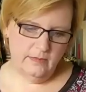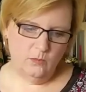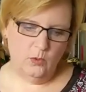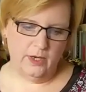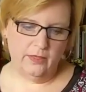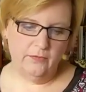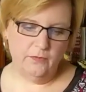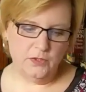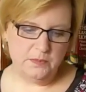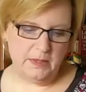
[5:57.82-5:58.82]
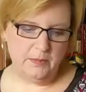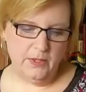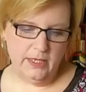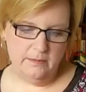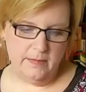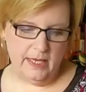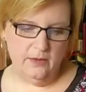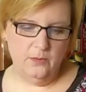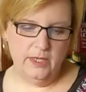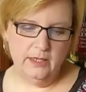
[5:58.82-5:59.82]
one of the first people he
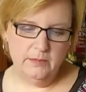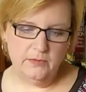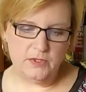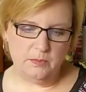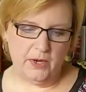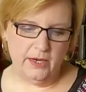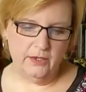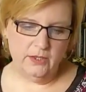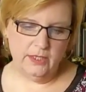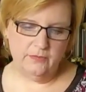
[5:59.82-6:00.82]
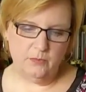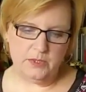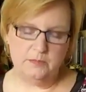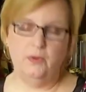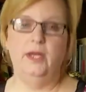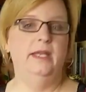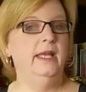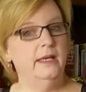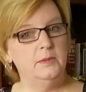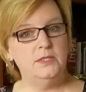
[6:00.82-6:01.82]
met when he moved to Briarcliff was Brian
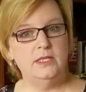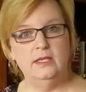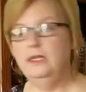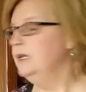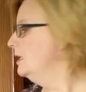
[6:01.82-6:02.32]
Hamilton,